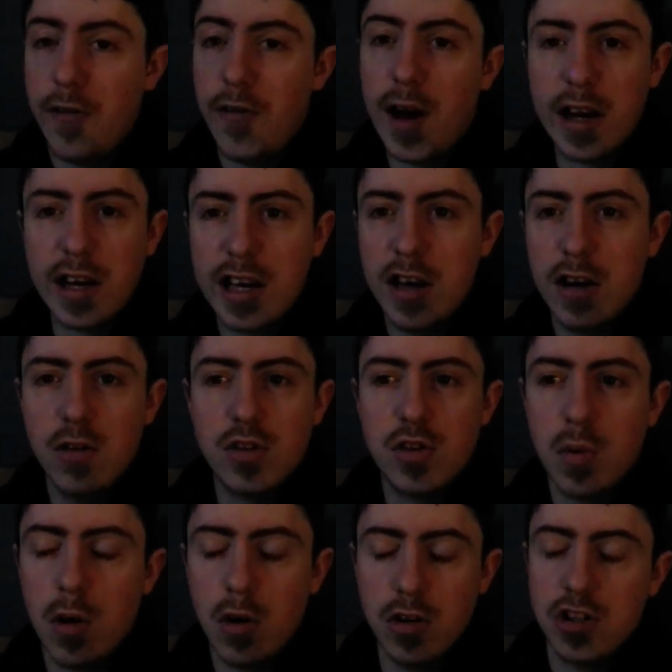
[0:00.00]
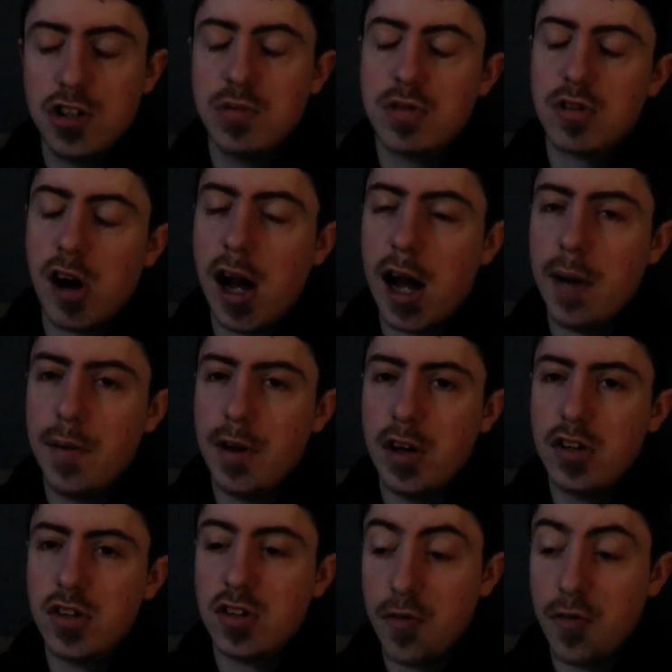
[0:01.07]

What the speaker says: thank you to all the subscribers,